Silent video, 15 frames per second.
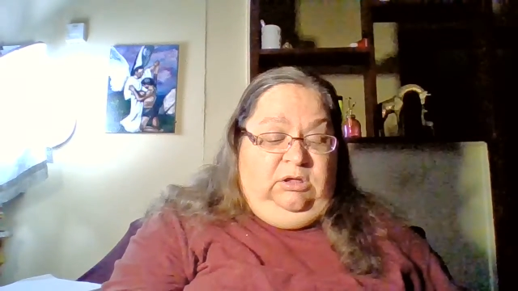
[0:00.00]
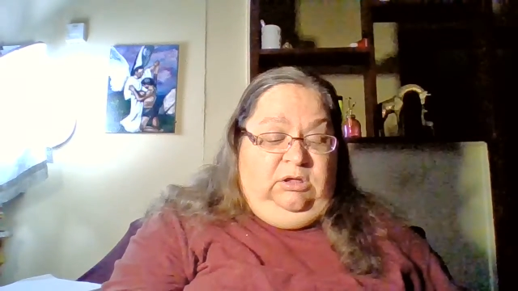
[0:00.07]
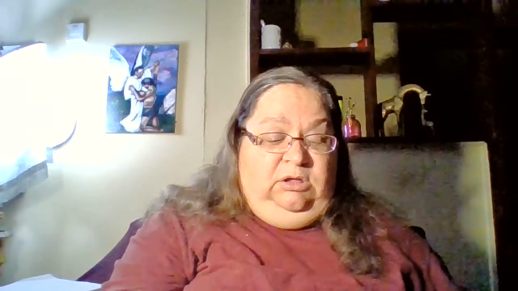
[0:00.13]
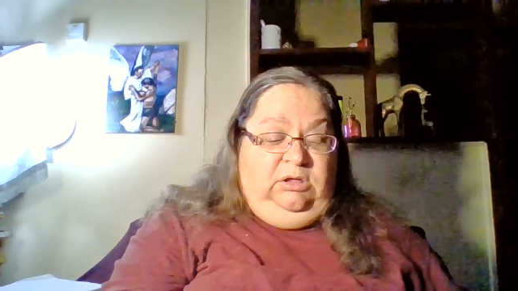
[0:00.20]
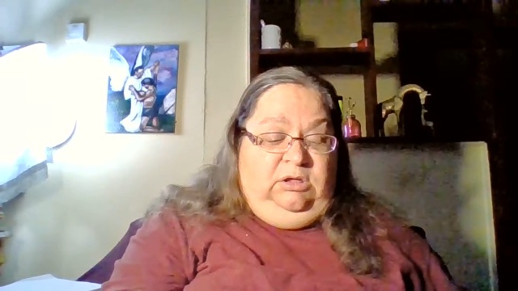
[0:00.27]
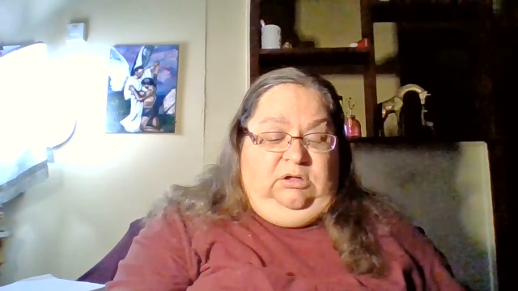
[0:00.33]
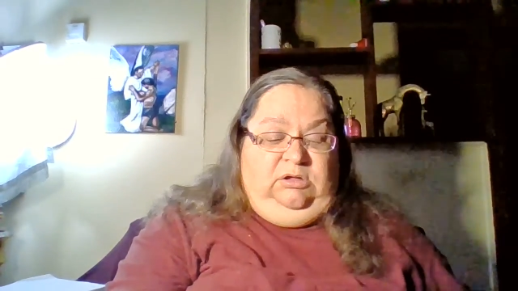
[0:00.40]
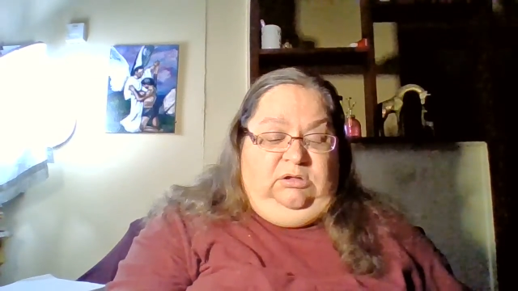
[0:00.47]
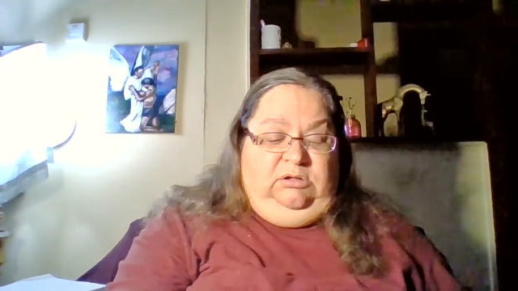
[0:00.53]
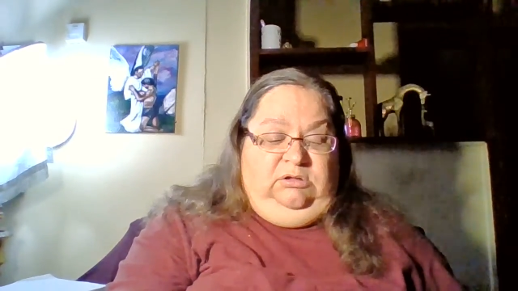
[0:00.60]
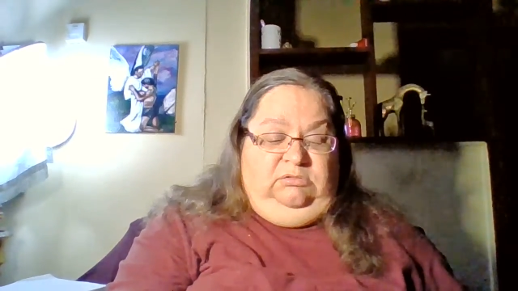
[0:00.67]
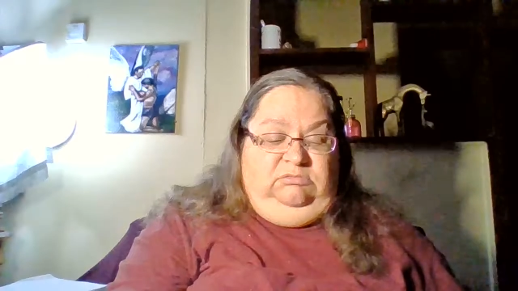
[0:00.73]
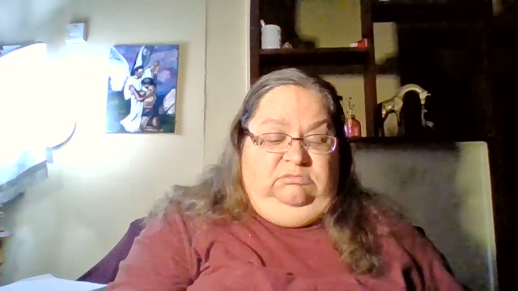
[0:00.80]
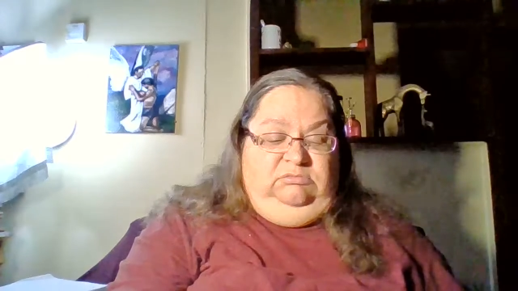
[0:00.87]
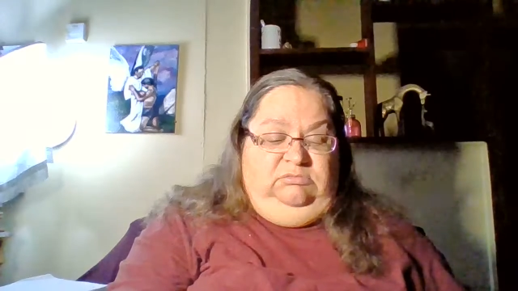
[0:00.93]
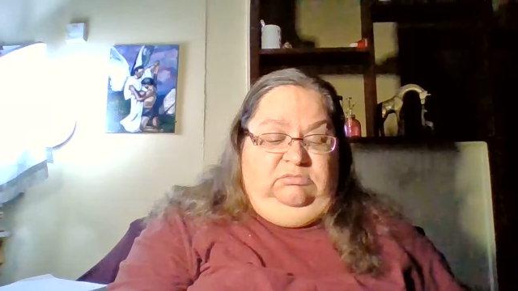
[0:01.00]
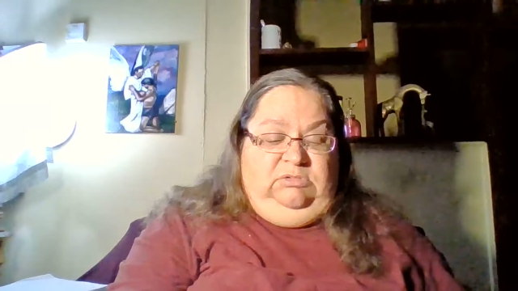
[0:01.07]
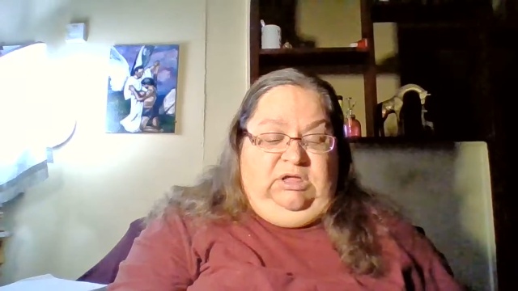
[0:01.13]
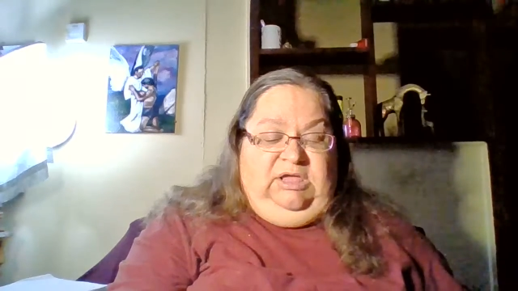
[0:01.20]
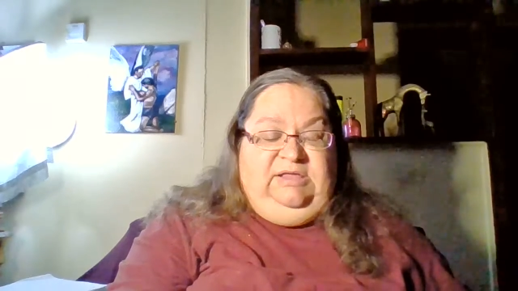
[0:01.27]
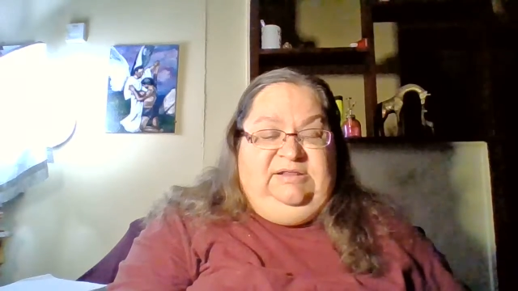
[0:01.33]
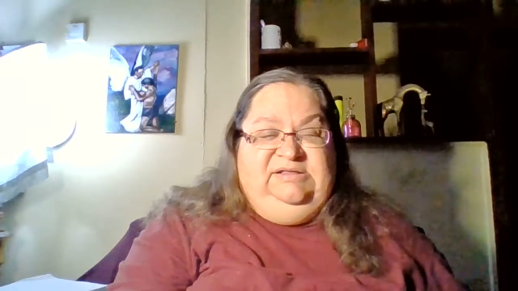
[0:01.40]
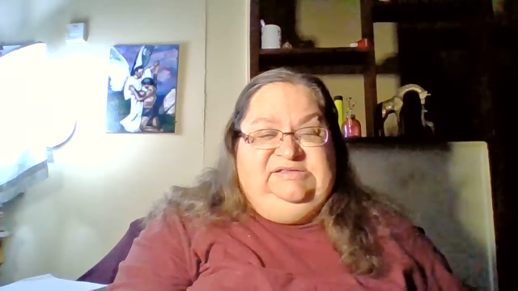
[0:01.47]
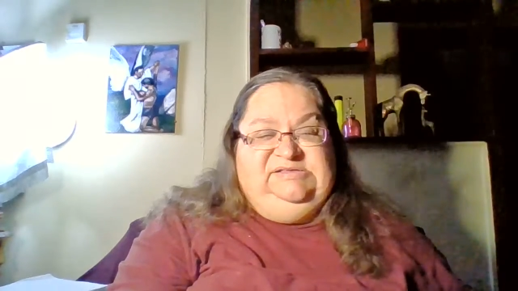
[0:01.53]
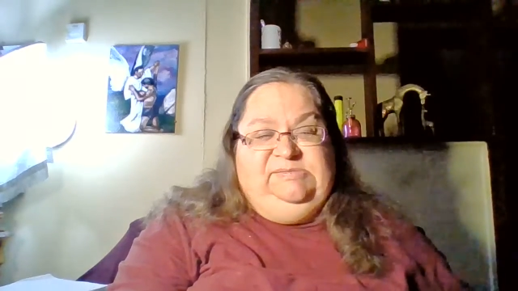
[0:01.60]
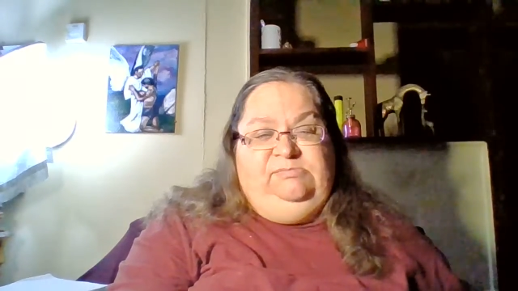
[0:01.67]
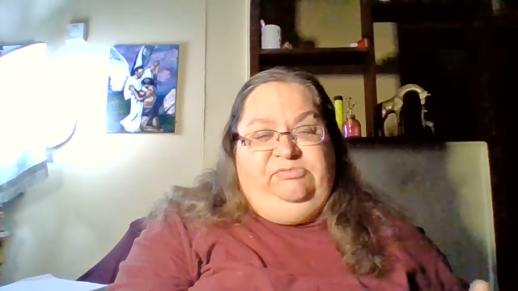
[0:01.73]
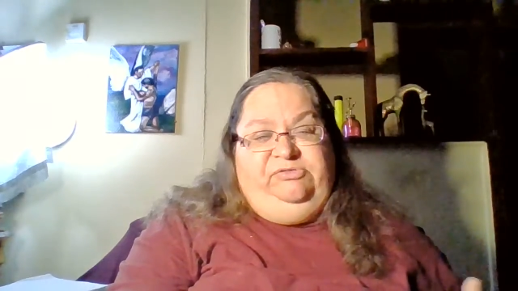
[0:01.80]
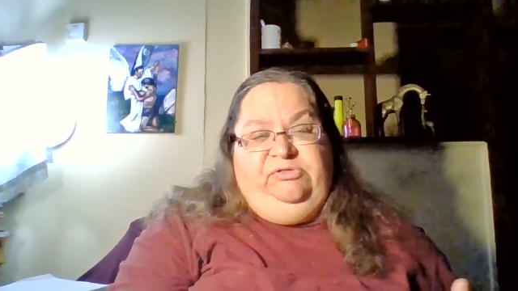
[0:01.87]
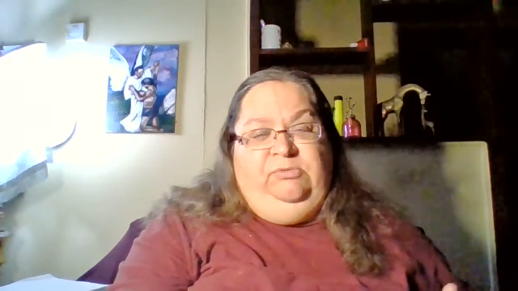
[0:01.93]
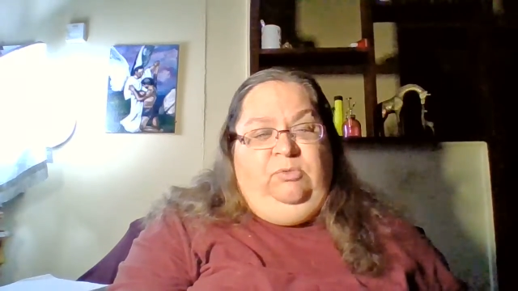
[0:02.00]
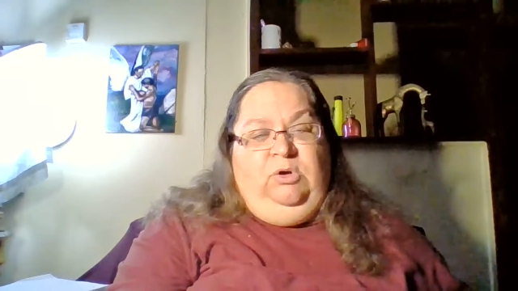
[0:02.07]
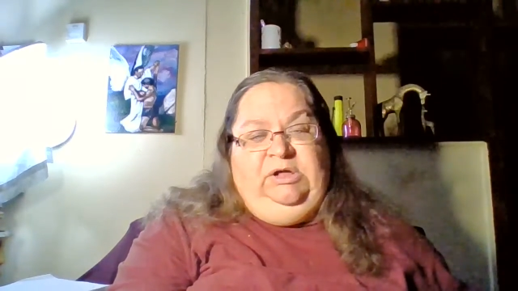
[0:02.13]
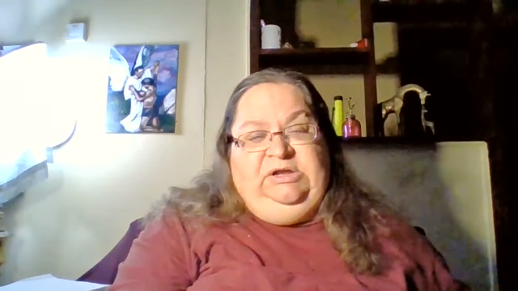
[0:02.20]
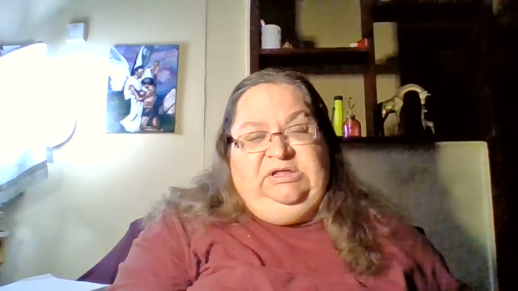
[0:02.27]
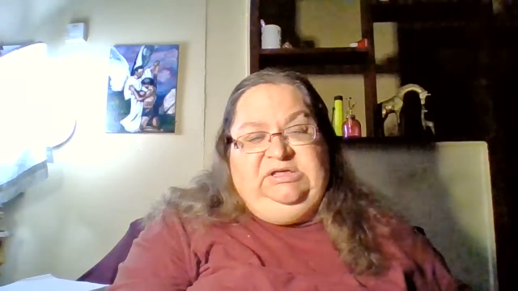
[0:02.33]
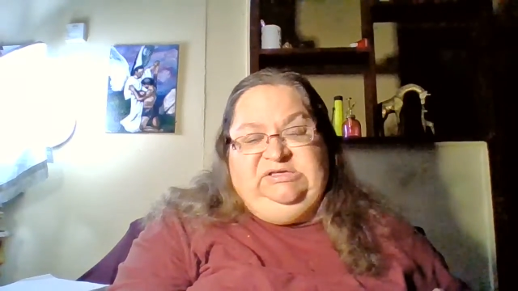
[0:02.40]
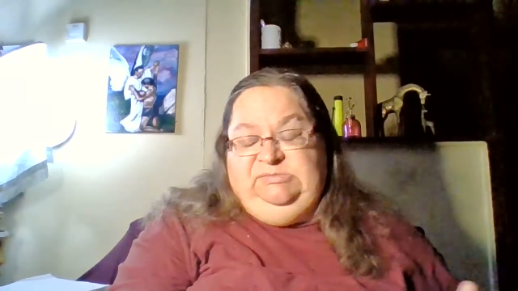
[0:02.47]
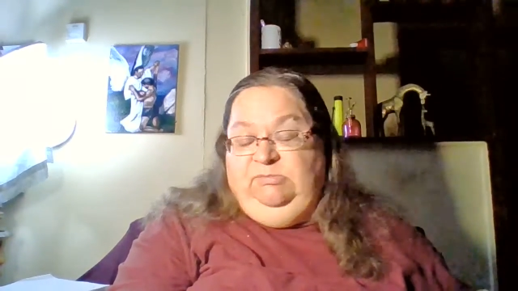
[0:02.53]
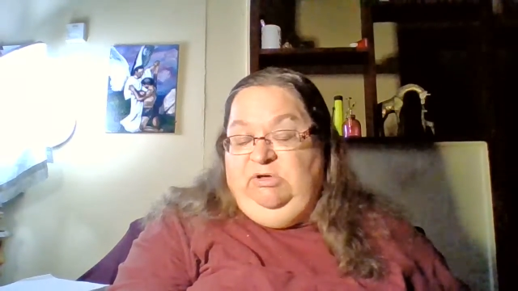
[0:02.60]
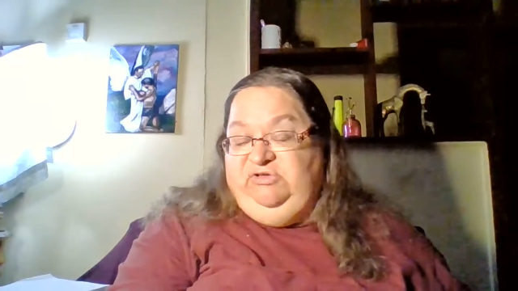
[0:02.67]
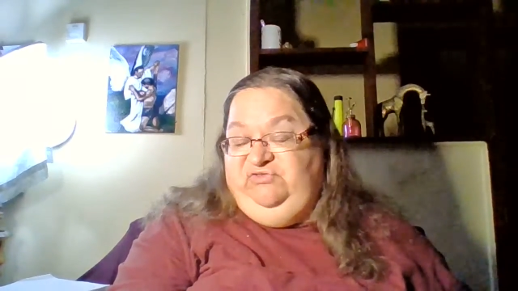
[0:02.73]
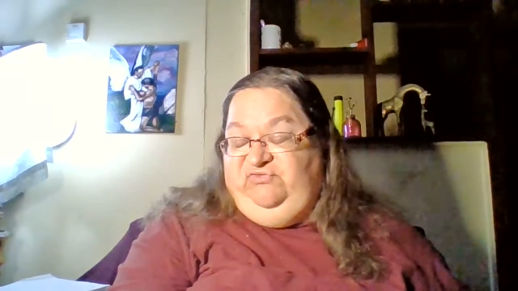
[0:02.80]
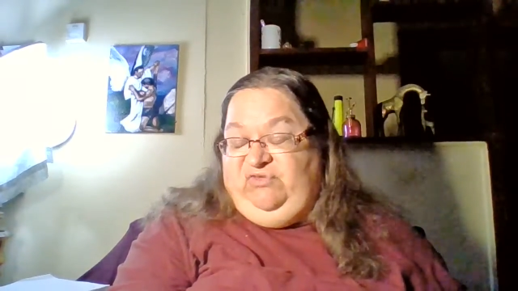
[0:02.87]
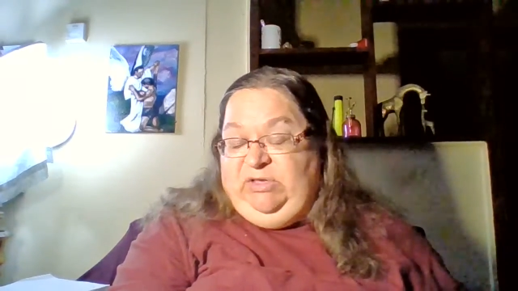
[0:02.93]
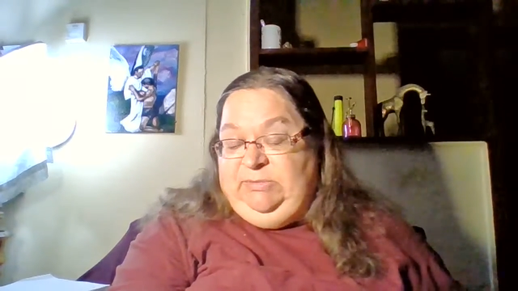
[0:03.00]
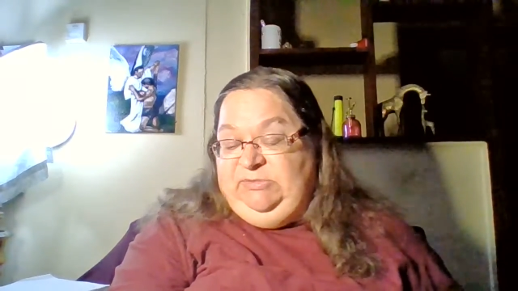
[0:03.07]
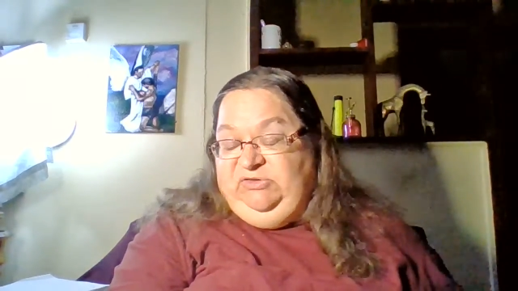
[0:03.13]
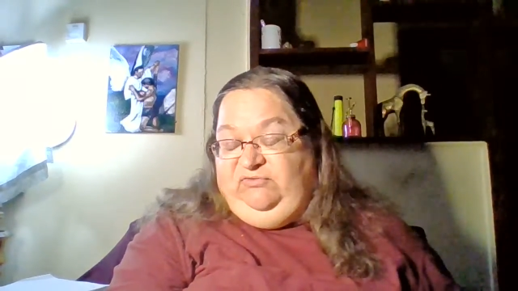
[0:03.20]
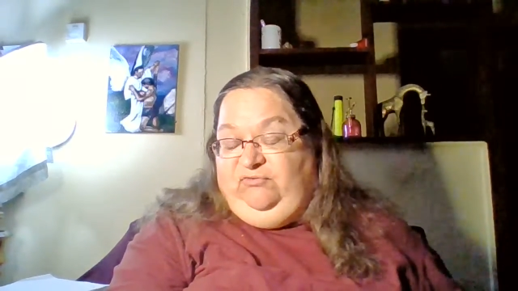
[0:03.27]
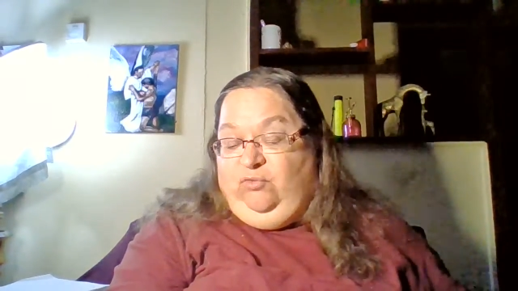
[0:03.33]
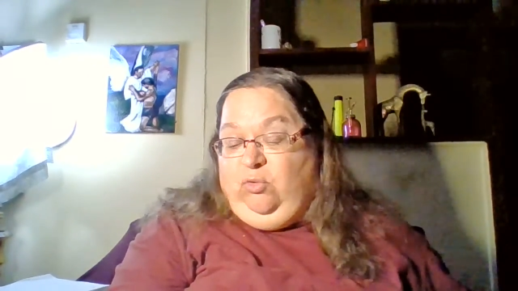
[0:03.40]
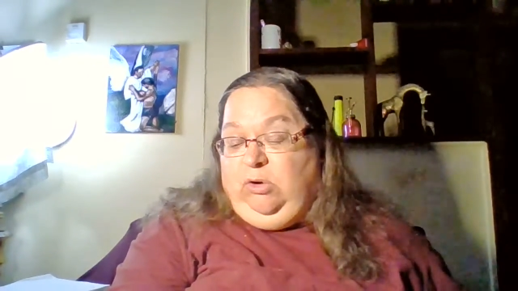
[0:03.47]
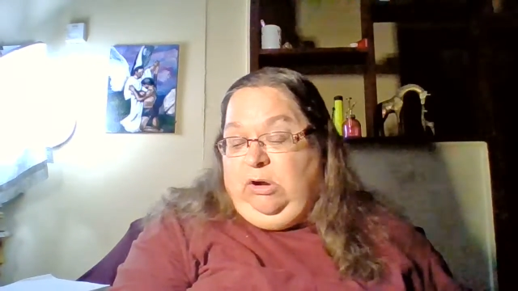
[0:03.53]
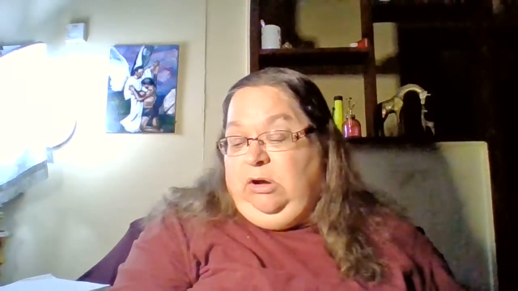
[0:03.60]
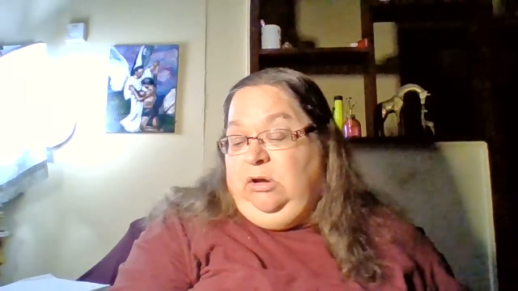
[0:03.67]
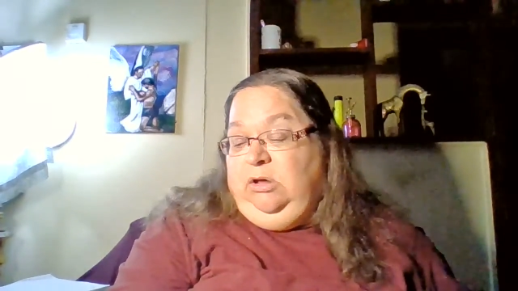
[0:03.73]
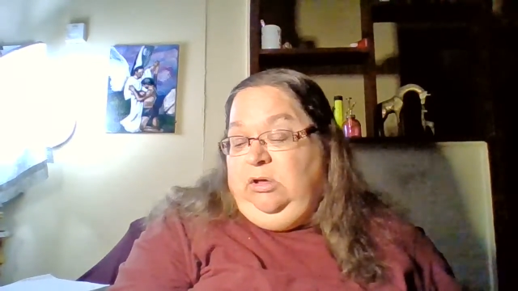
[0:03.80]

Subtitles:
and it's the one he's most famous for.